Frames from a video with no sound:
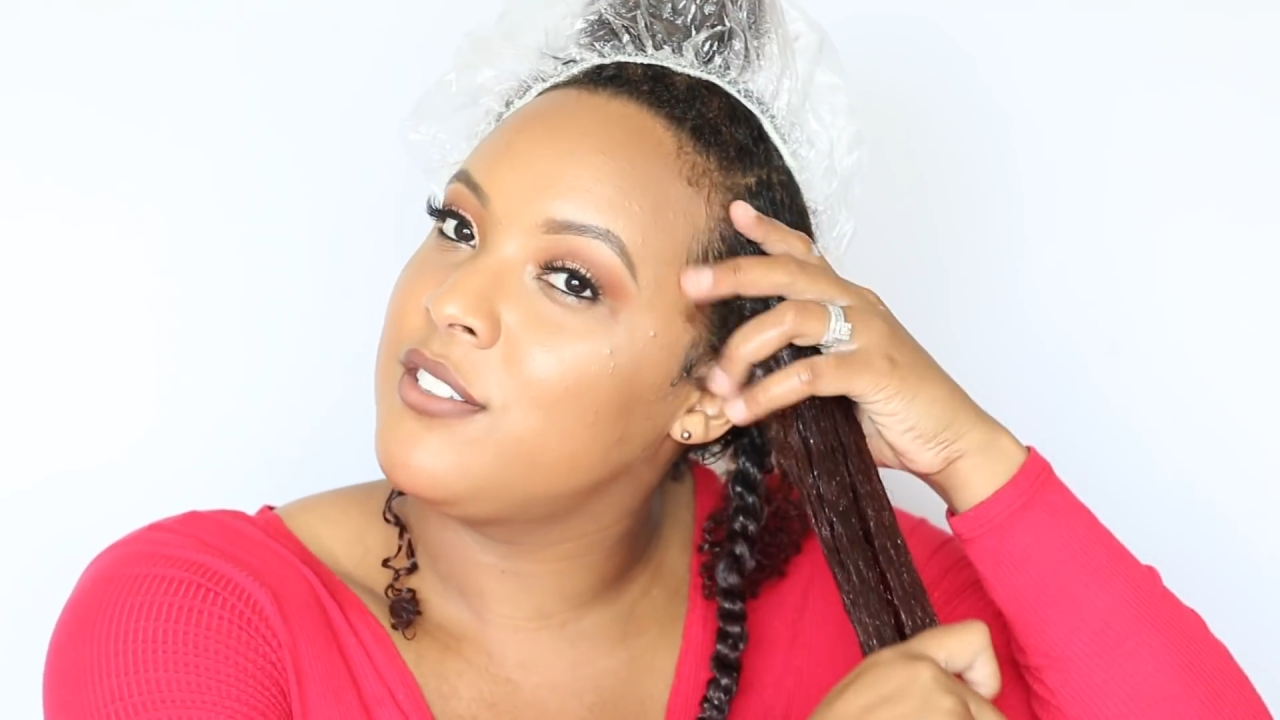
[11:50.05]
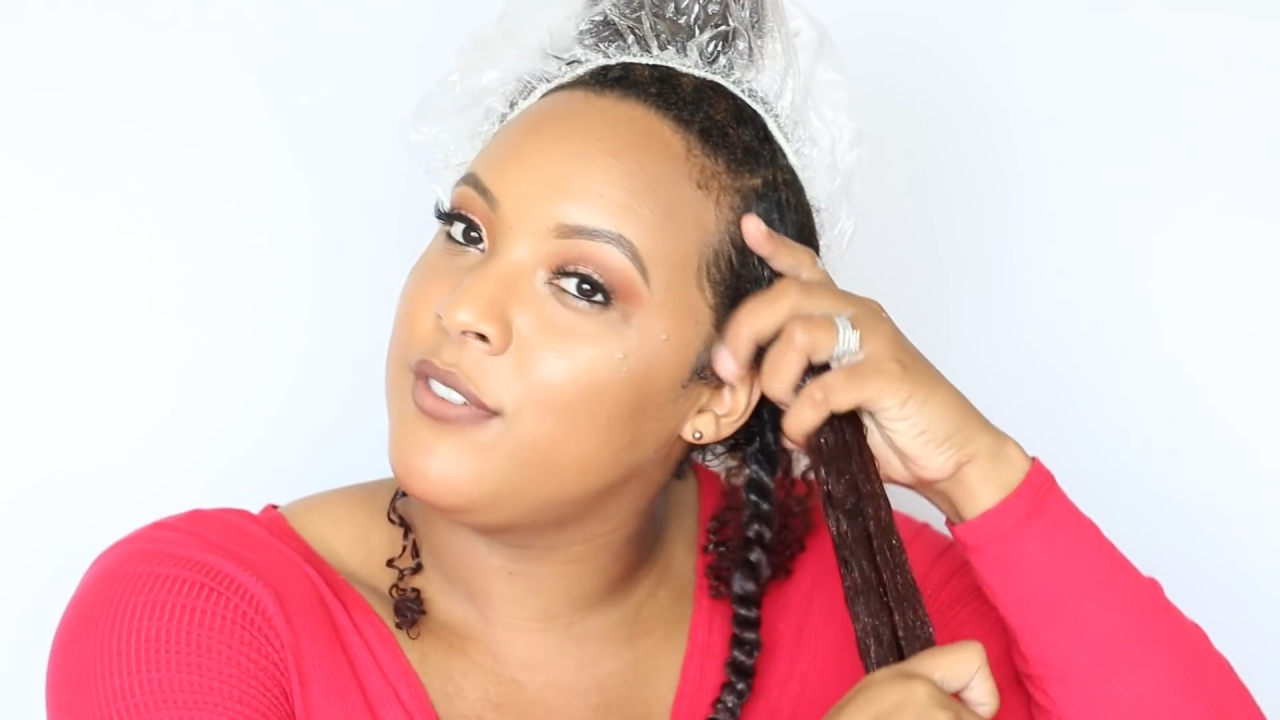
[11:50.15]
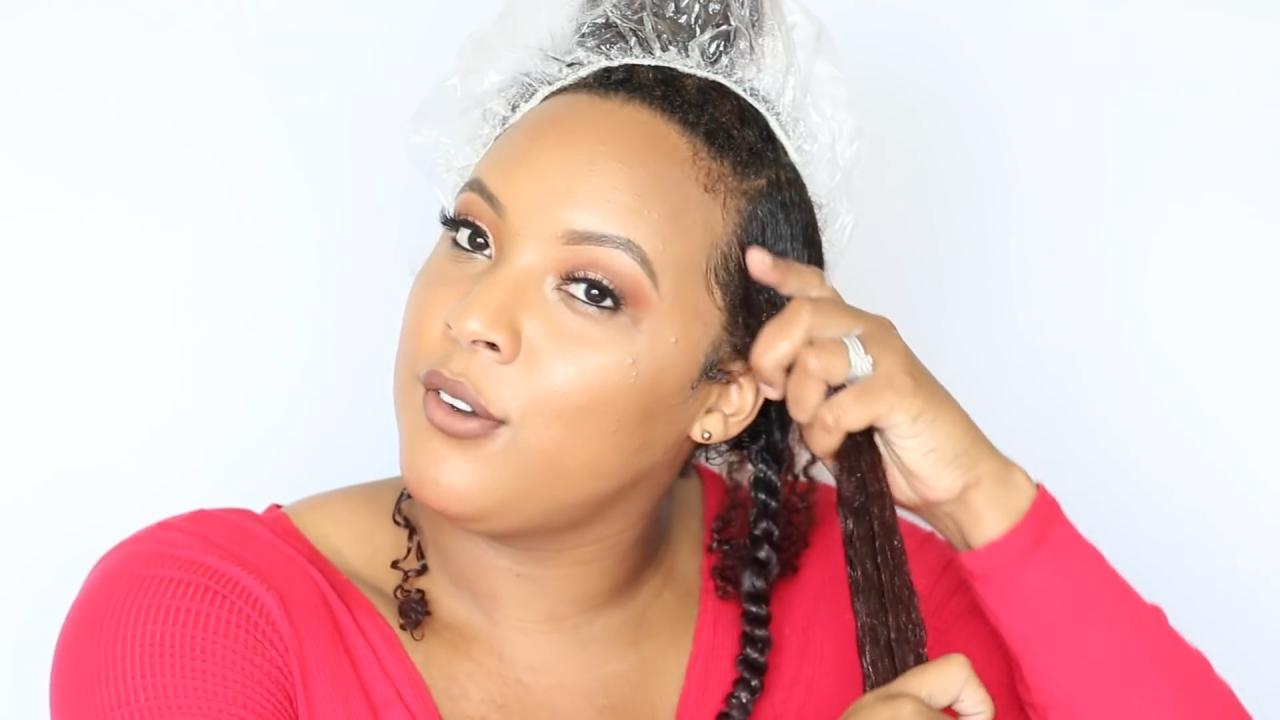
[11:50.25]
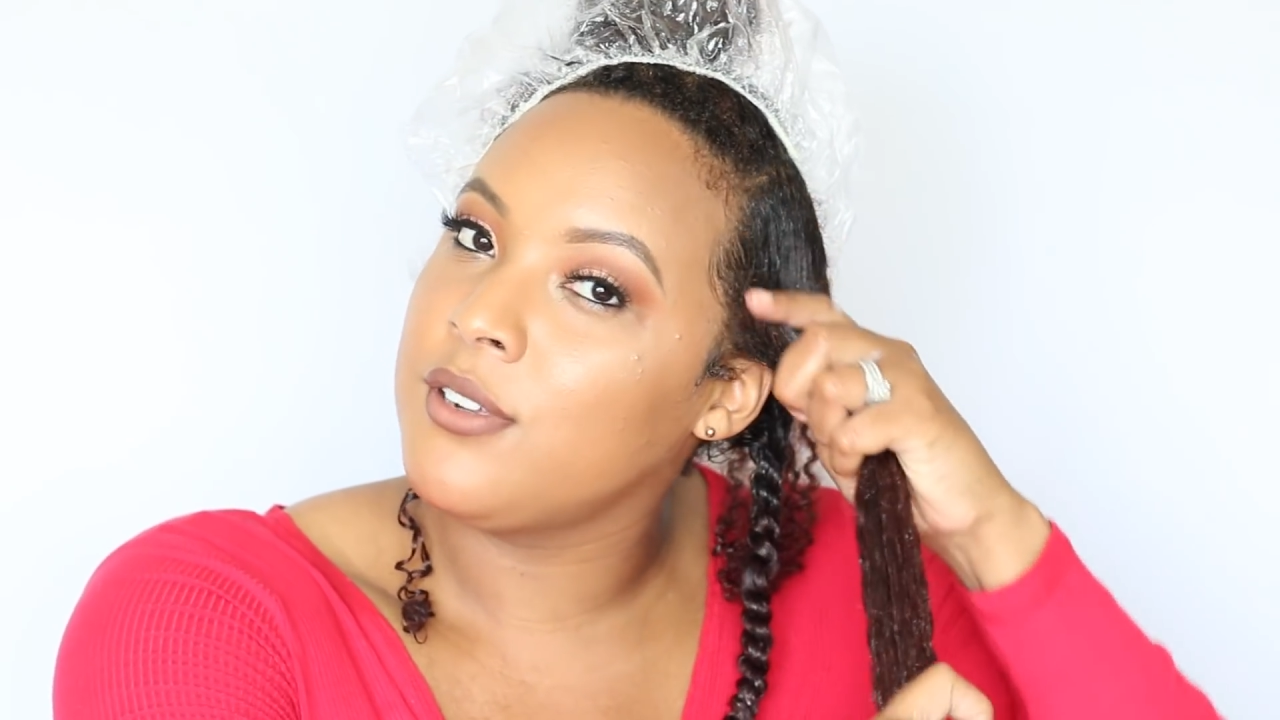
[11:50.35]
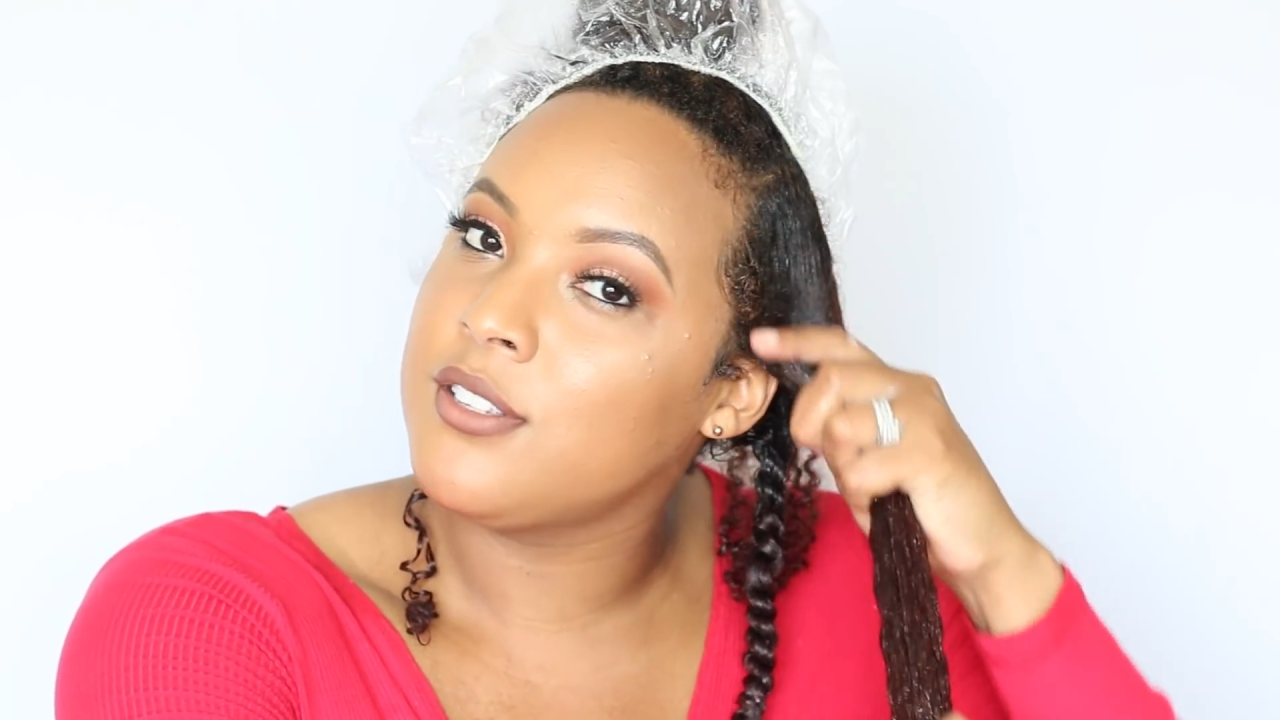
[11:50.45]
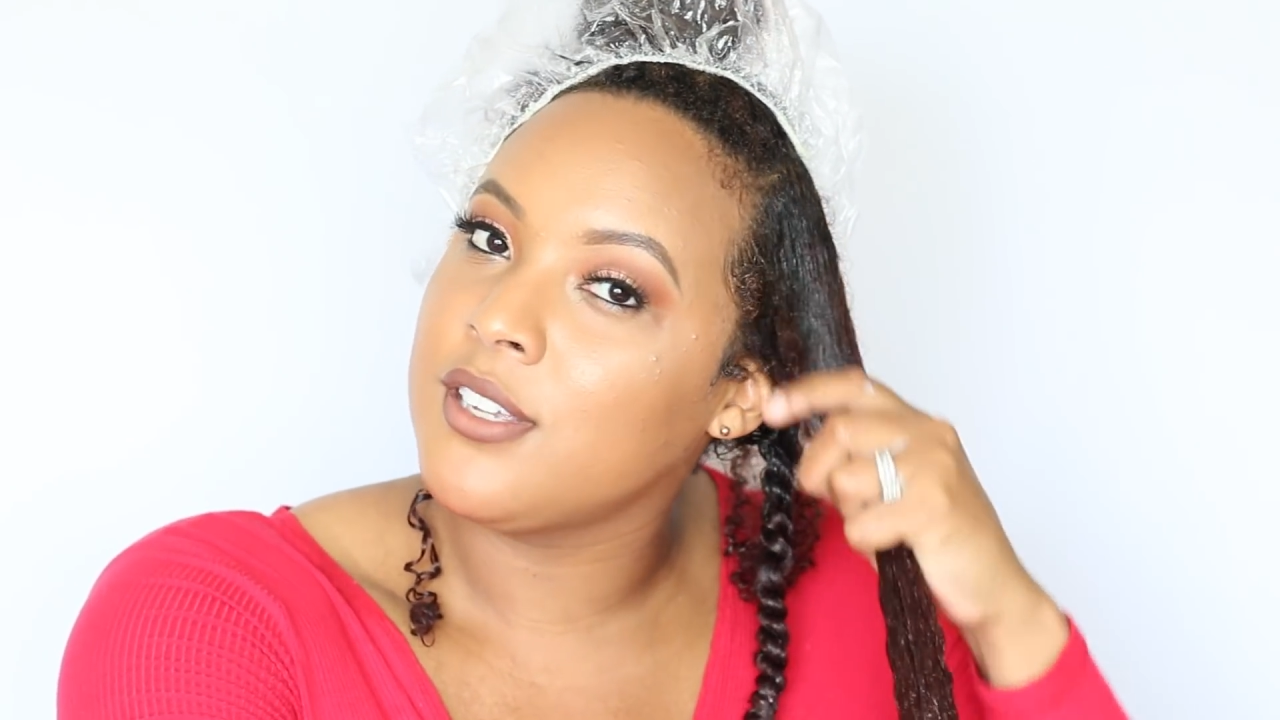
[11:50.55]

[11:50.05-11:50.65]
devoted